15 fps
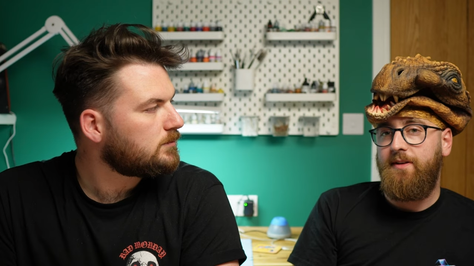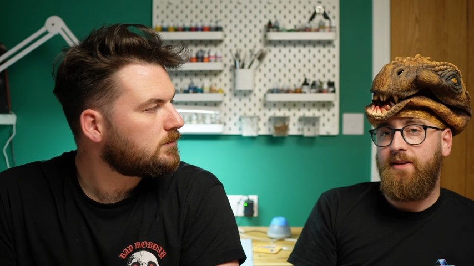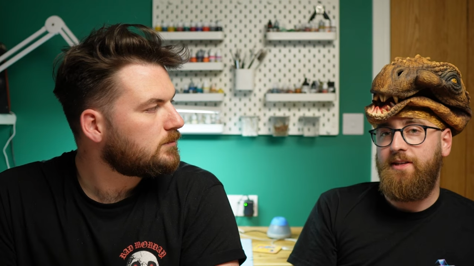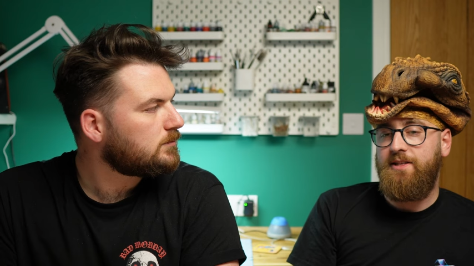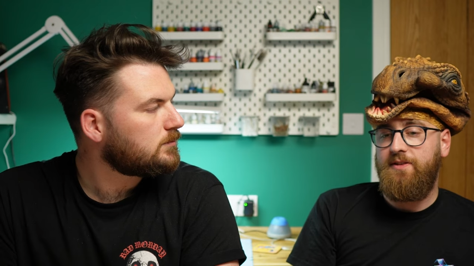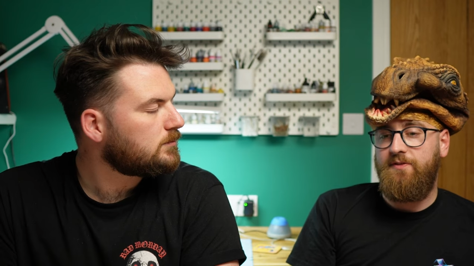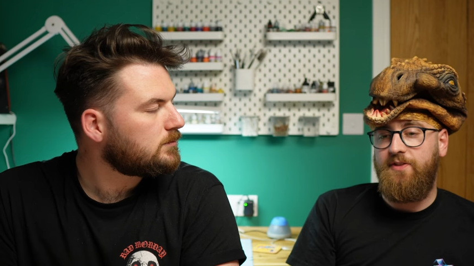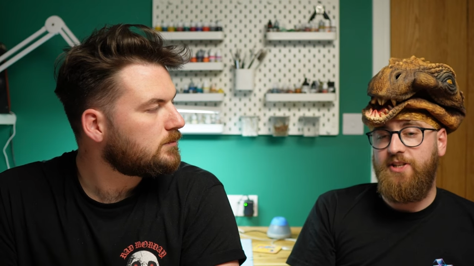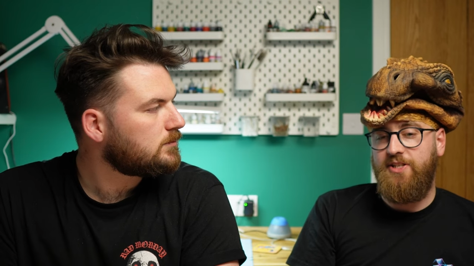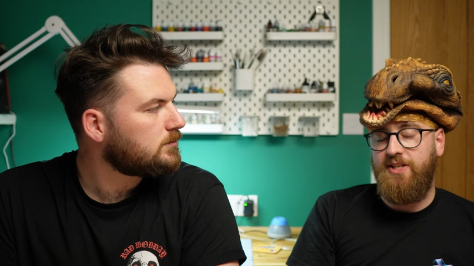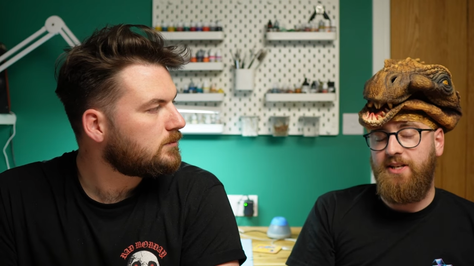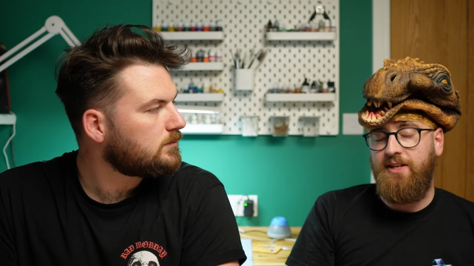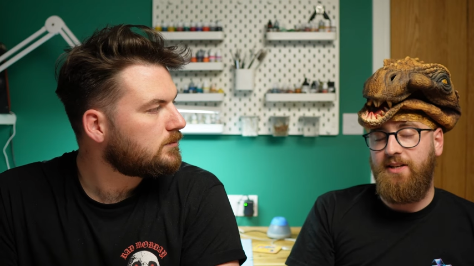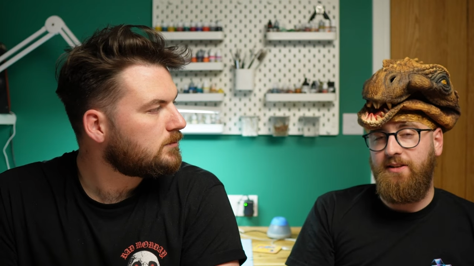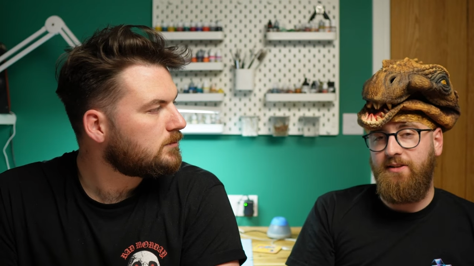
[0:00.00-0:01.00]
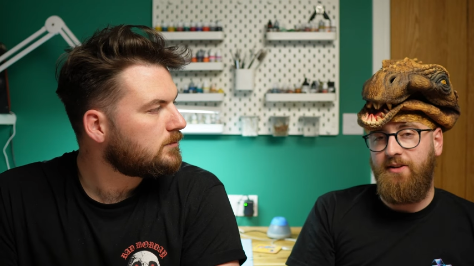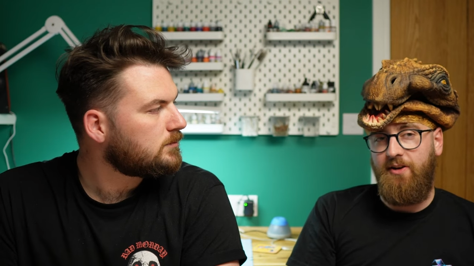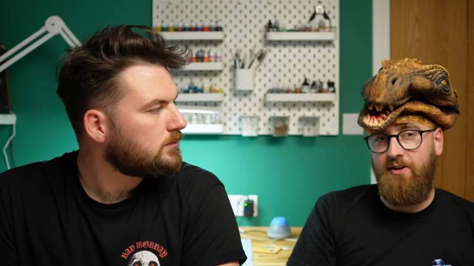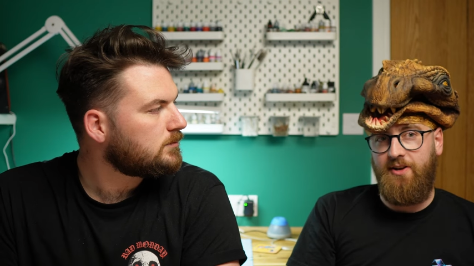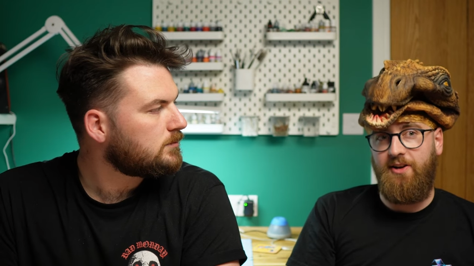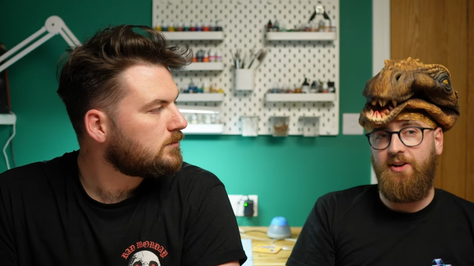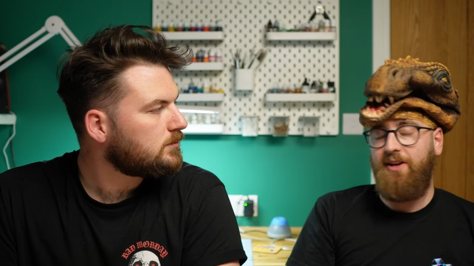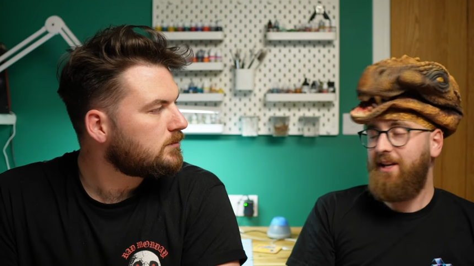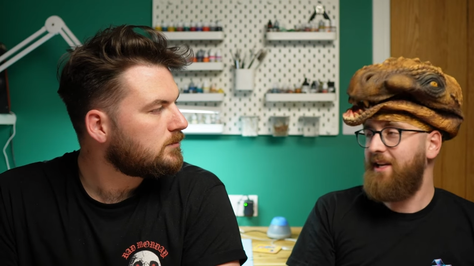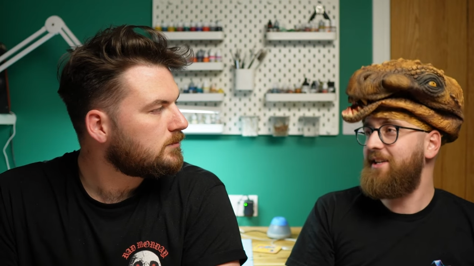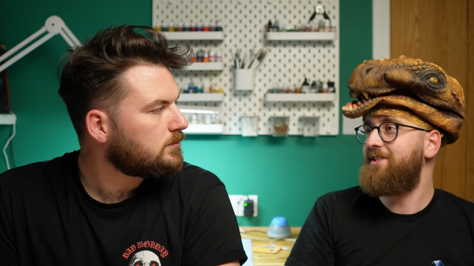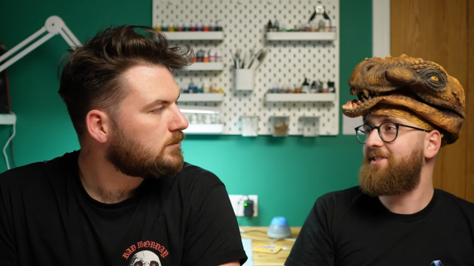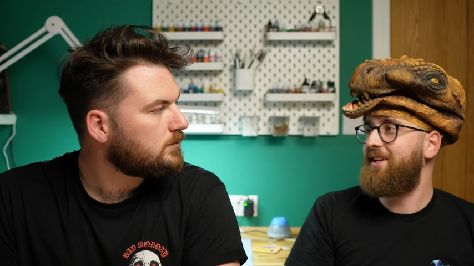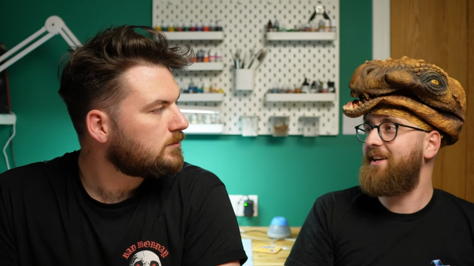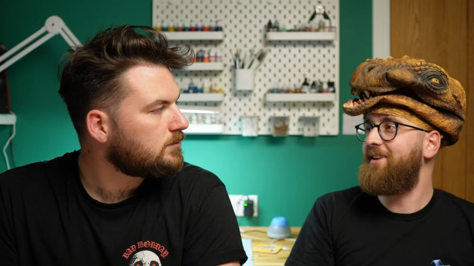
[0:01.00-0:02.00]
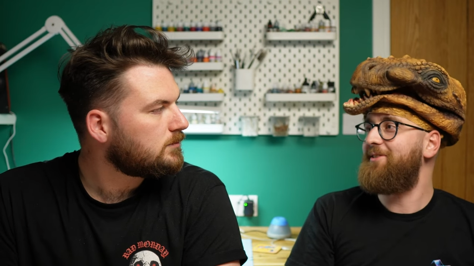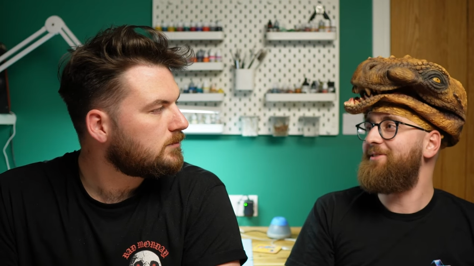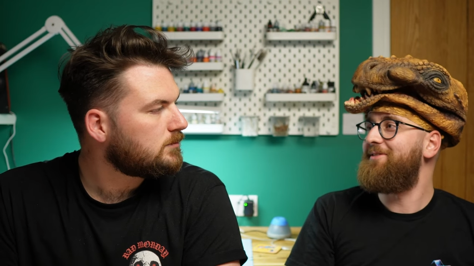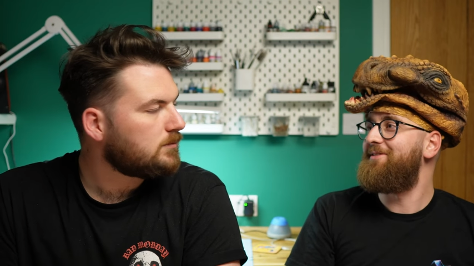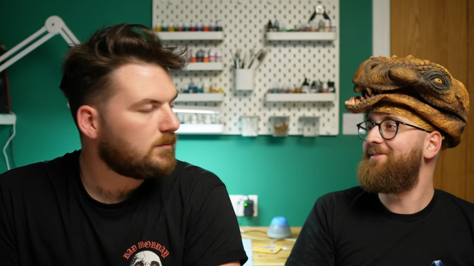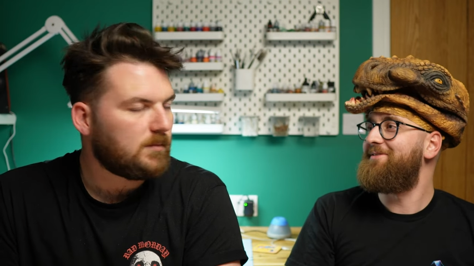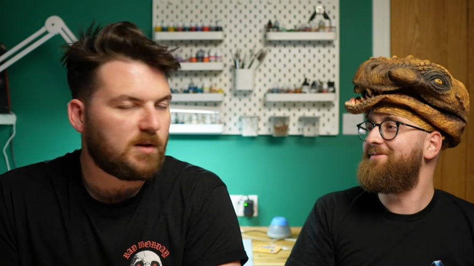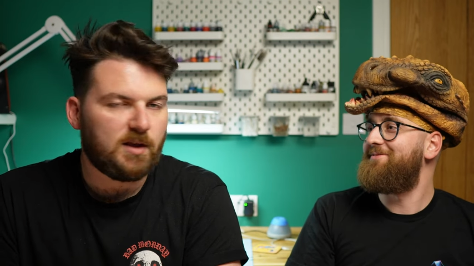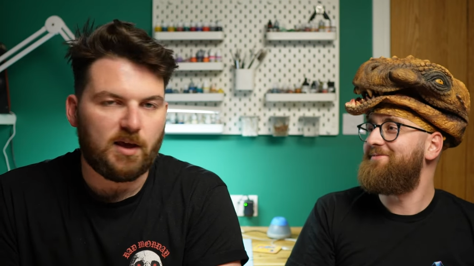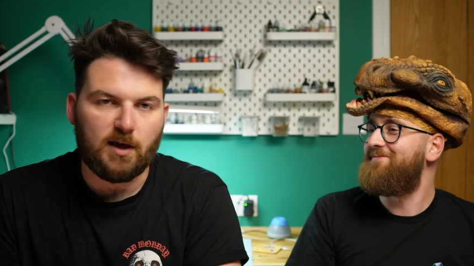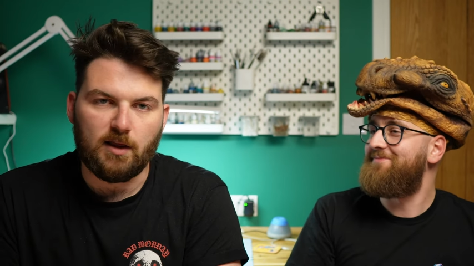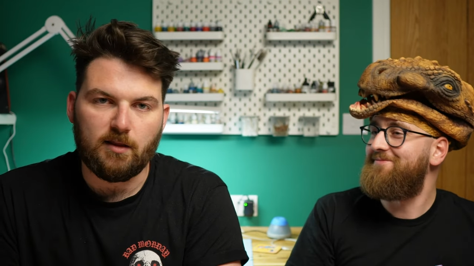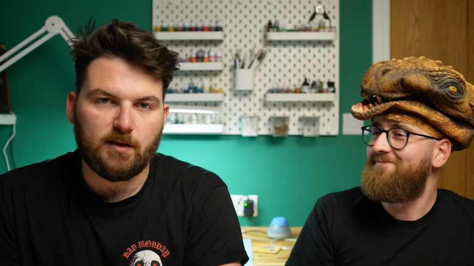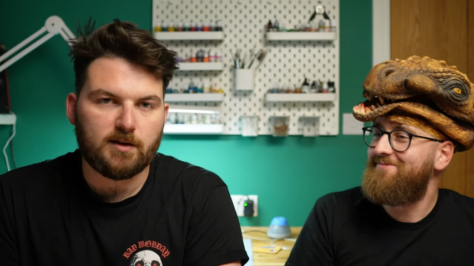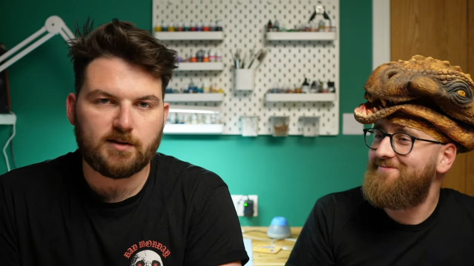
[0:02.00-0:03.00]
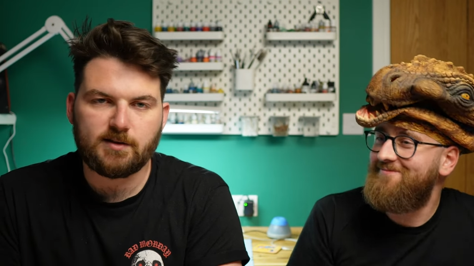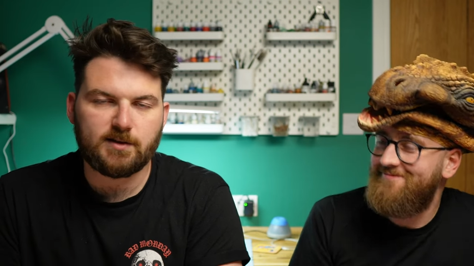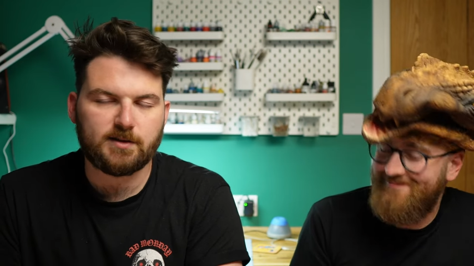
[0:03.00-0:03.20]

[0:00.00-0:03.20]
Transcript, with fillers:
Speaker 1: individually highlight each scale.
Speaker 2: Yeah, that's